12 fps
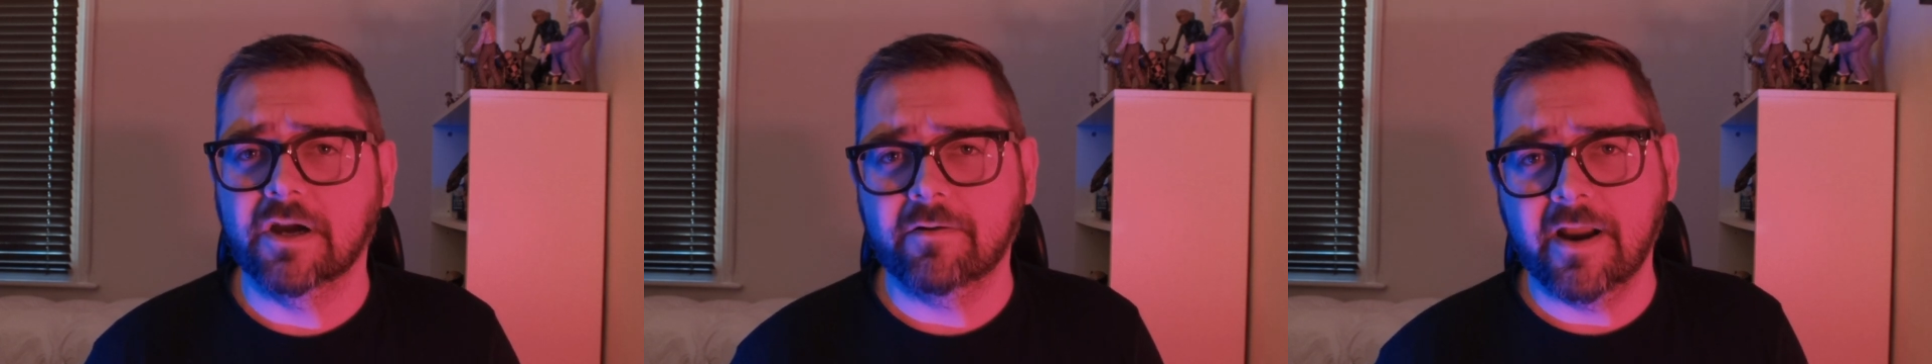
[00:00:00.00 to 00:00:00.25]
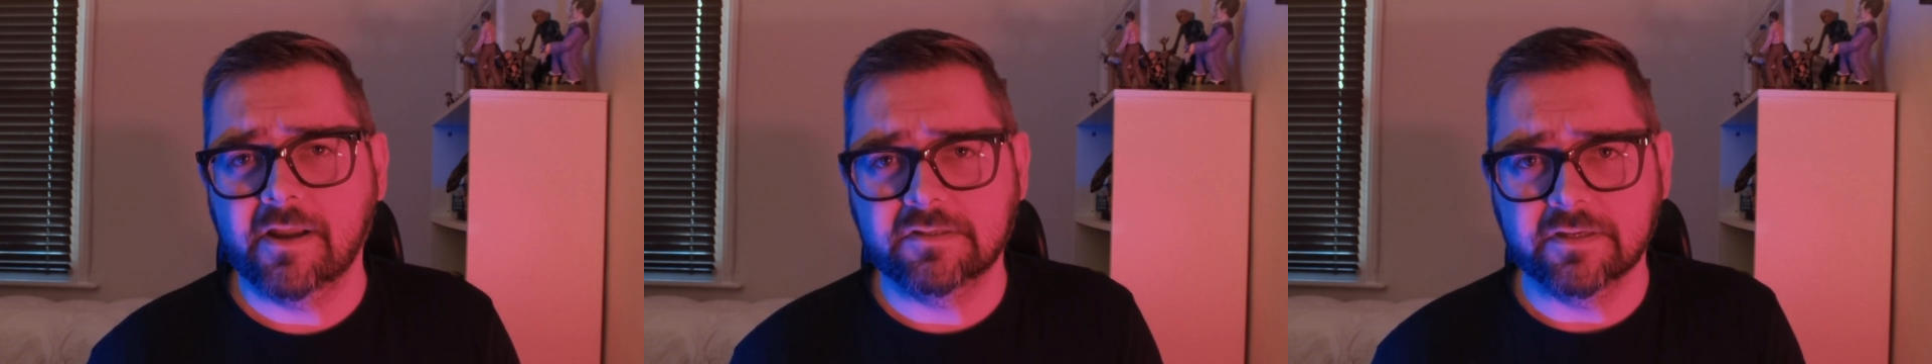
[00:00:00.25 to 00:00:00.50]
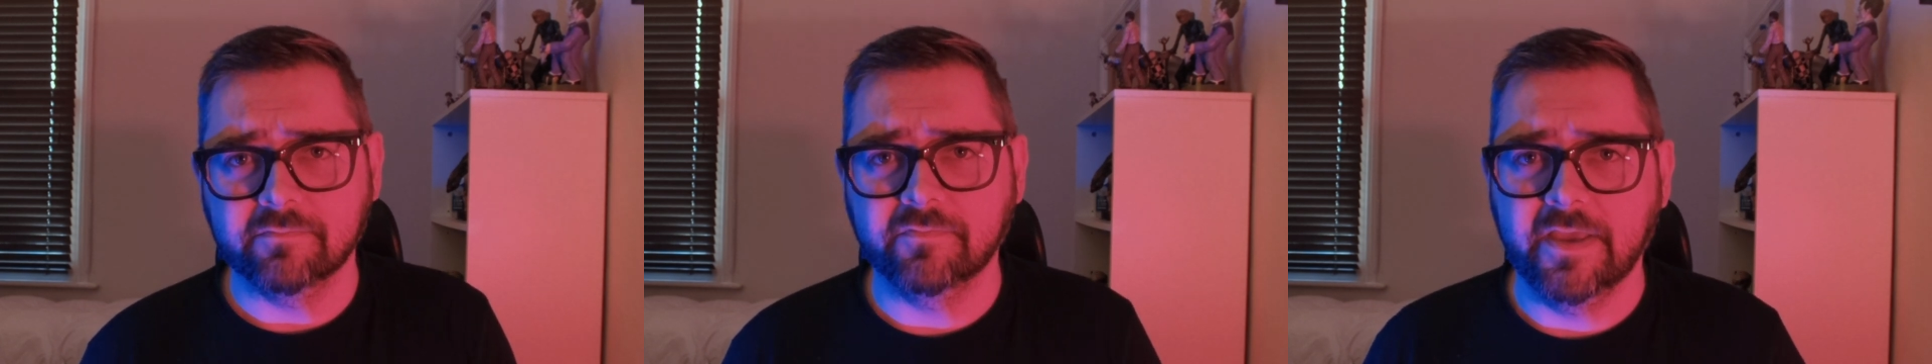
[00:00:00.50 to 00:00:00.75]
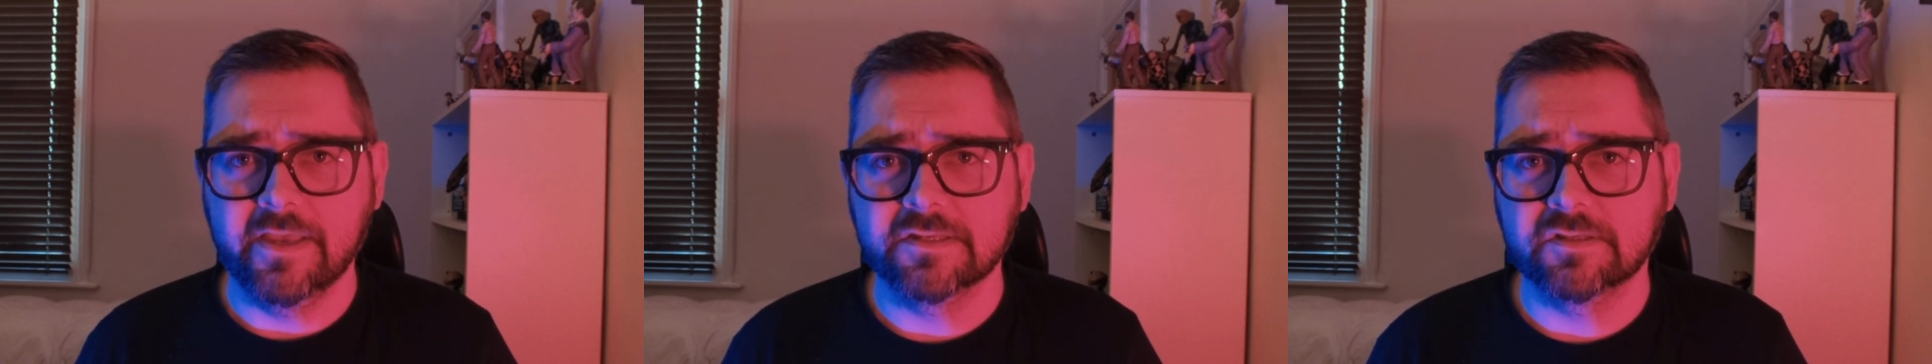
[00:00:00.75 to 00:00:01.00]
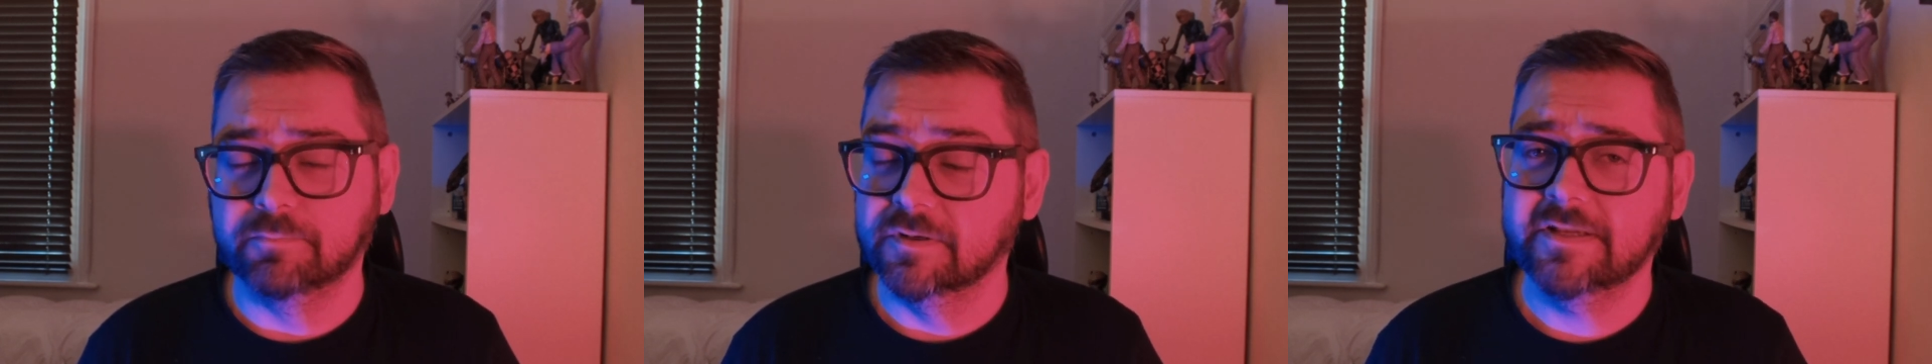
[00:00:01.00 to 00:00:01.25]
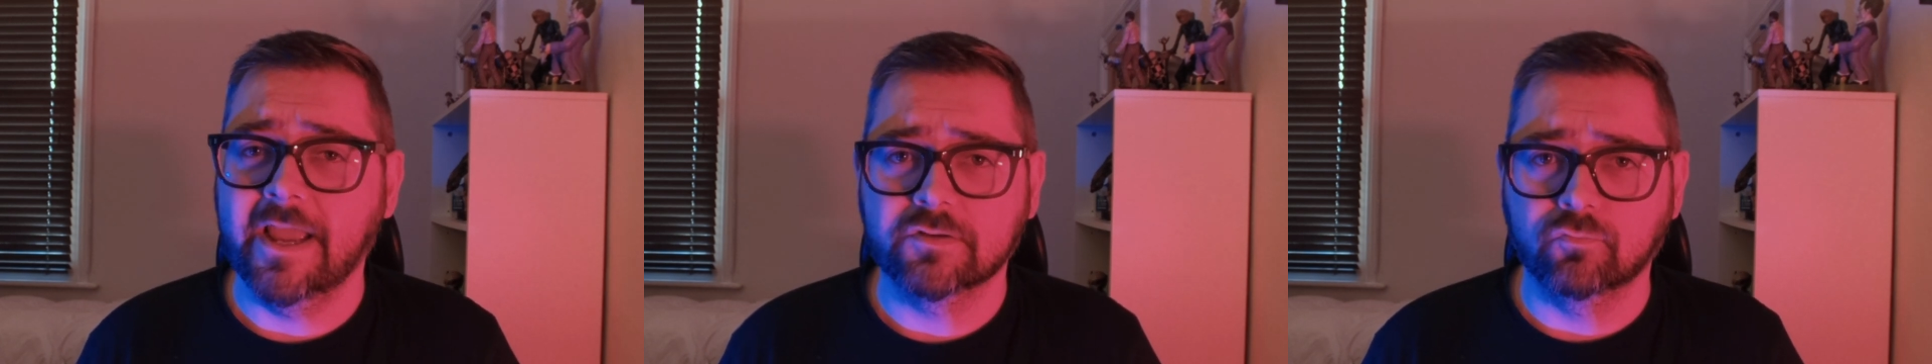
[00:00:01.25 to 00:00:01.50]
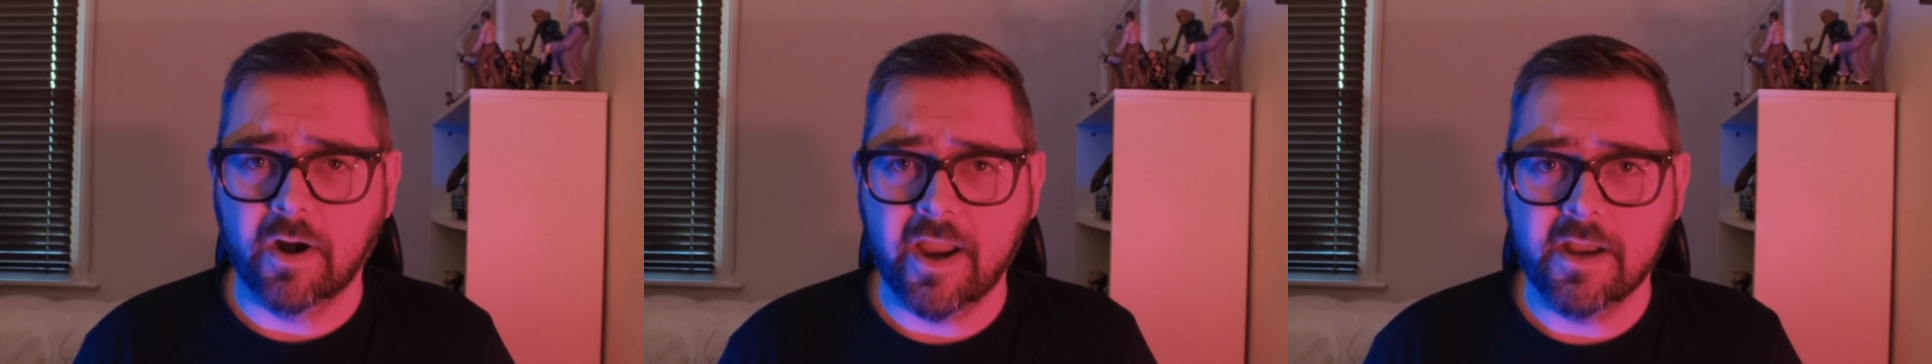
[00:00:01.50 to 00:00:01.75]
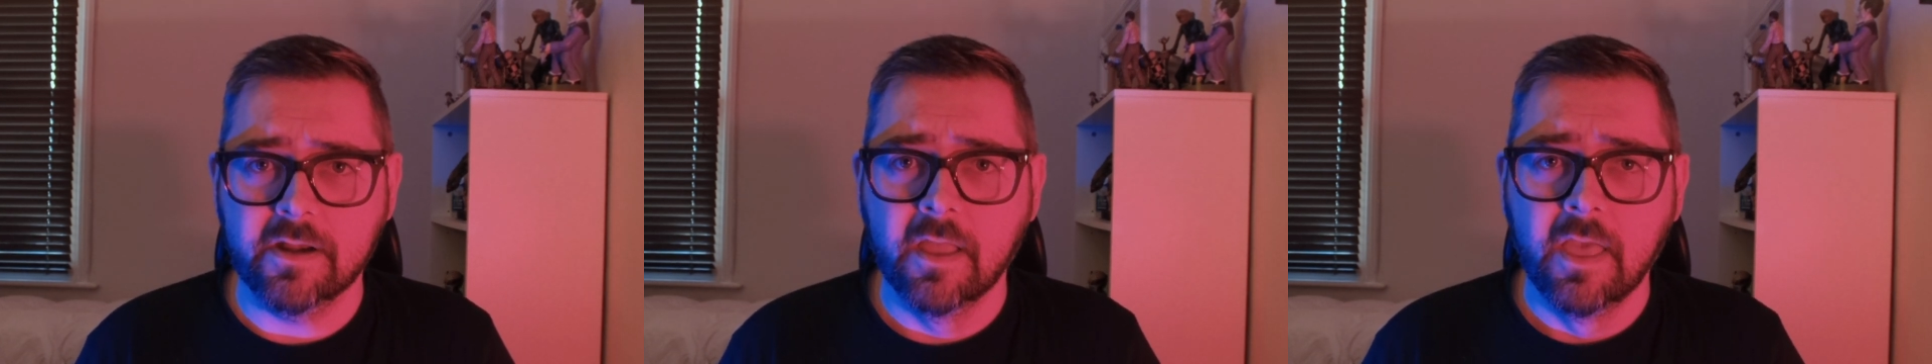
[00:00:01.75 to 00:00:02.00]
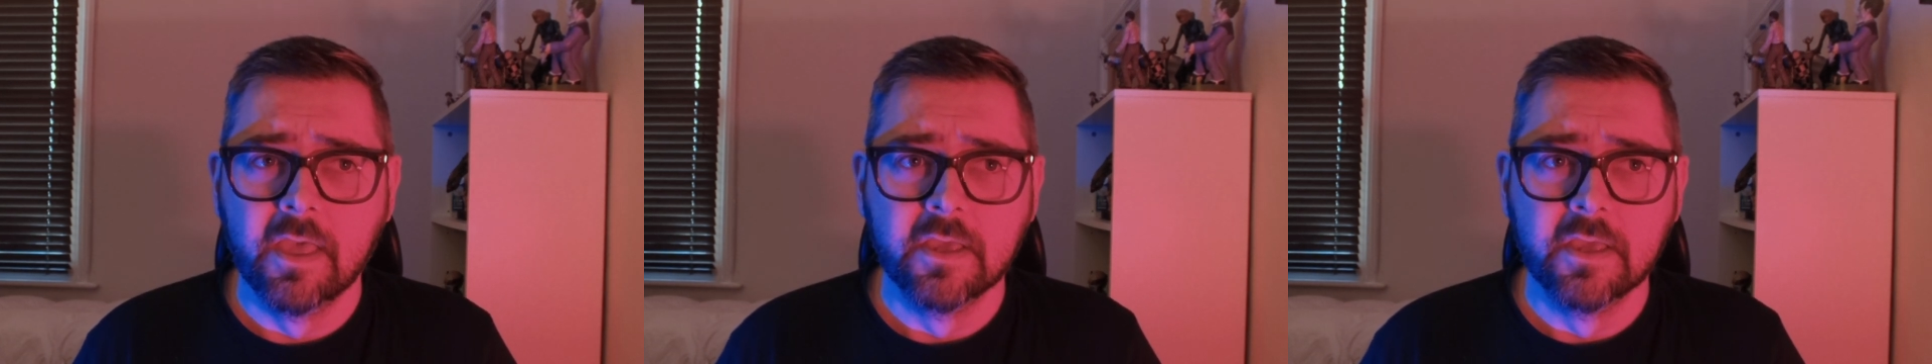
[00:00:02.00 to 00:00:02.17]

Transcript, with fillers: directive, is to protect Rain.